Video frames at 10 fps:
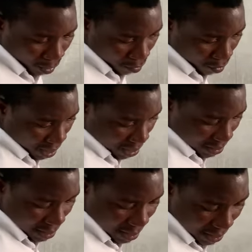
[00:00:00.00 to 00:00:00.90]
we can
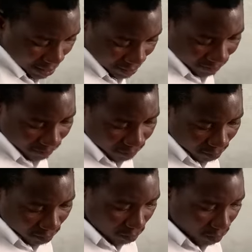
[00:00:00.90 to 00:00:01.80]
see that
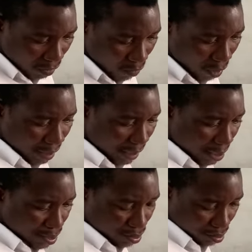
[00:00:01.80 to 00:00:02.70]
when we
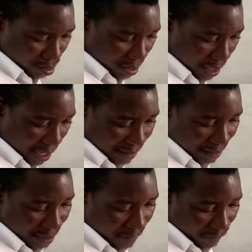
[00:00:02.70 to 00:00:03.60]
get to the
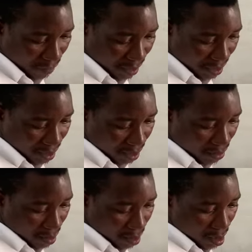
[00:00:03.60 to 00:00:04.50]
additional information,
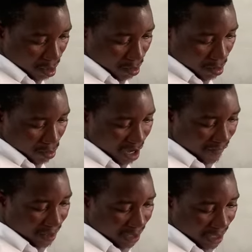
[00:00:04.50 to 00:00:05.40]
we have
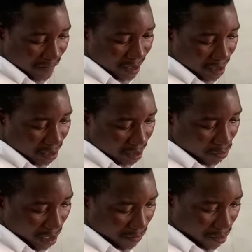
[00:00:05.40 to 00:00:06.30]
been given,
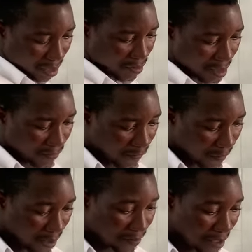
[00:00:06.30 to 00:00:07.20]
from
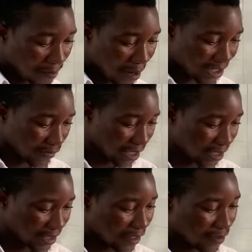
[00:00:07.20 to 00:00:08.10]
the B part of the
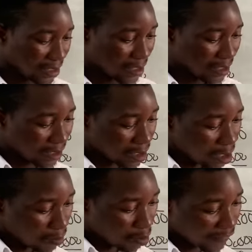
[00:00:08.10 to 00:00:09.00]
additional information, they say that
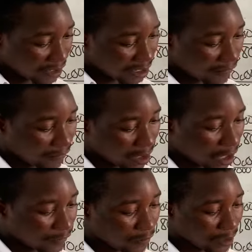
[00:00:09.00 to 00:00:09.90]
provision for
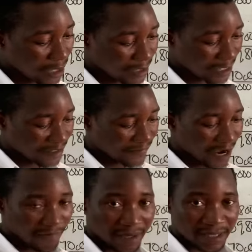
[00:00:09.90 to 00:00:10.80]
doubtful debt is
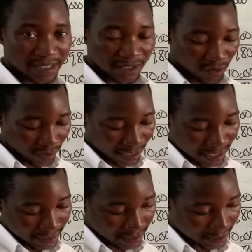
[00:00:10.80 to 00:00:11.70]
5% on
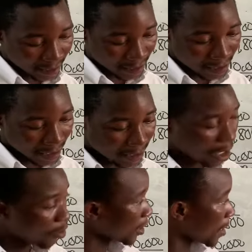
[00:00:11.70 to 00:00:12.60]
debtors. Is that
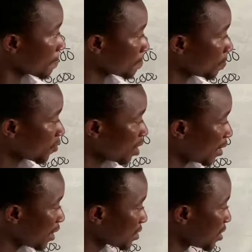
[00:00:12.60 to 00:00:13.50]
okay? And
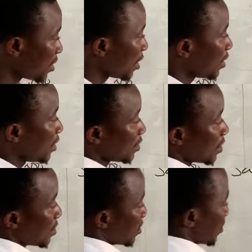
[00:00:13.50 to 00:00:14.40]
I say that the debtors